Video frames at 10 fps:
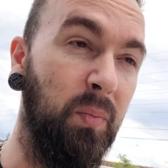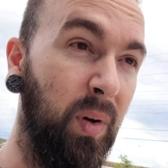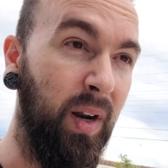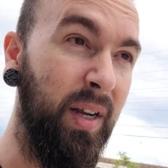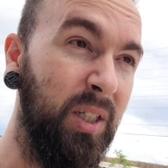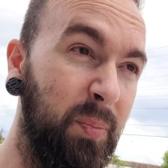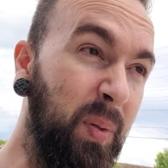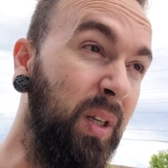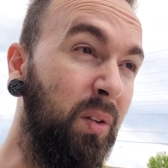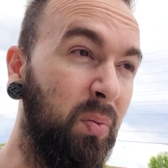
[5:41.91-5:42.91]
And when I
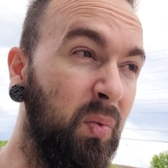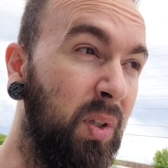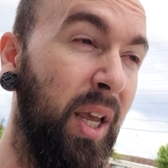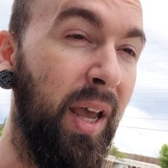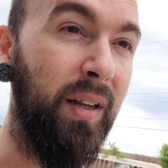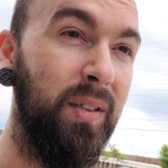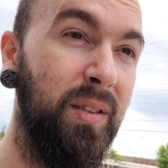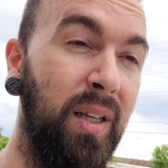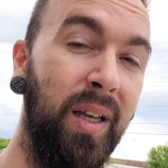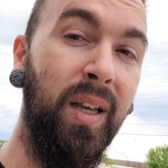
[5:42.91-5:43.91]
speak through text,